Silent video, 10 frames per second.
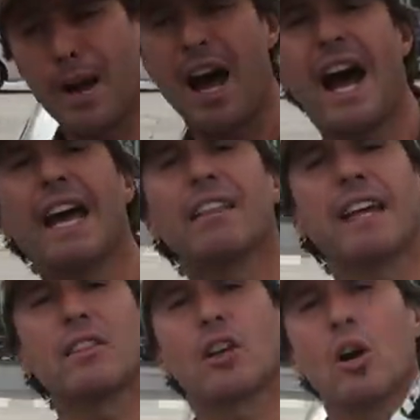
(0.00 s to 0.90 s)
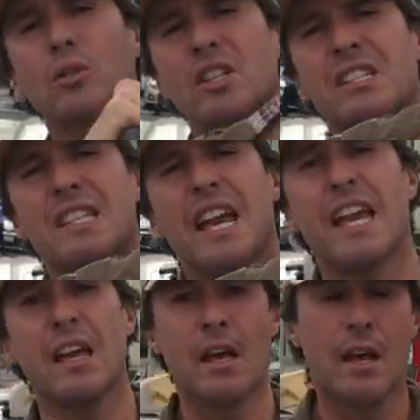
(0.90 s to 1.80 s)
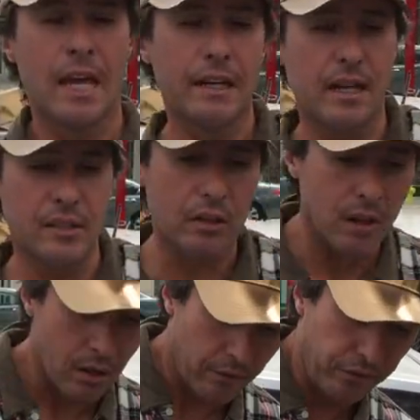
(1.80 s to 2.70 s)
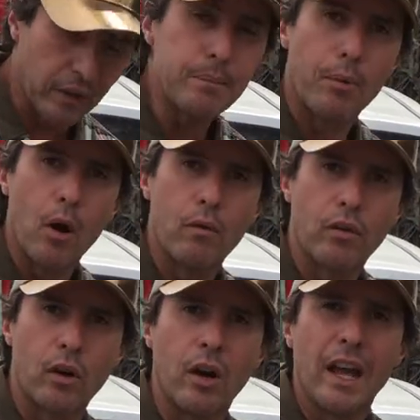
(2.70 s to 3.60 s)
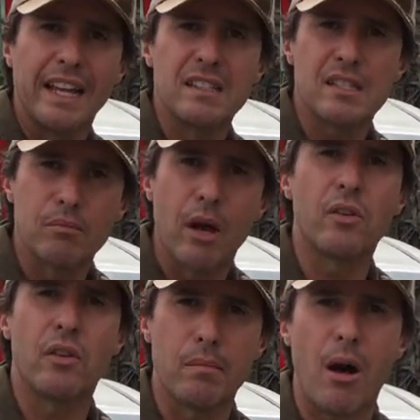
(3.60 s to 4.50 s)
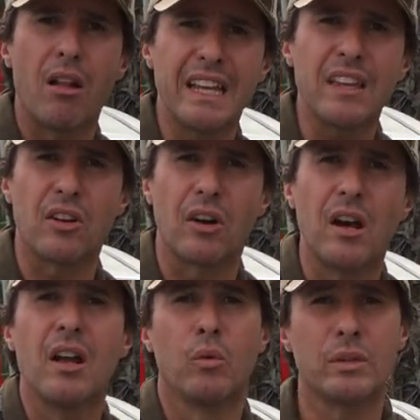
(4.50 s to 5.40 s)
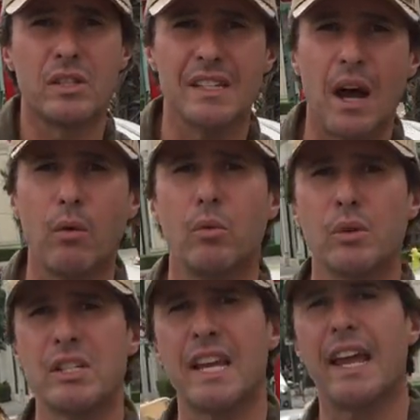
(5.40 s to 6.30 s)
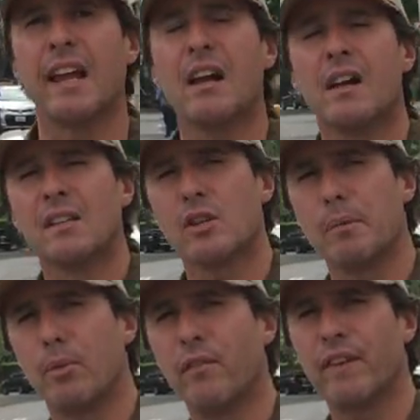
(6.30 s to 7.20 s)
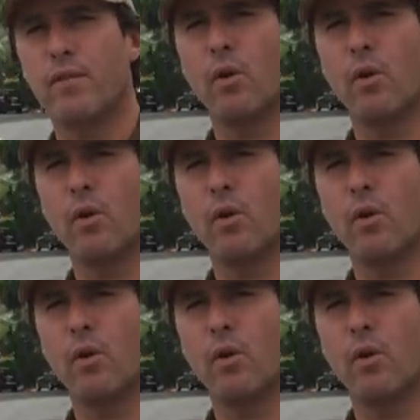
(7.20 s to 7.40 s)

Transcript: high, like the coaches say. He doesn't flip over and smother the ball either, which is not what we're saying. So the perfect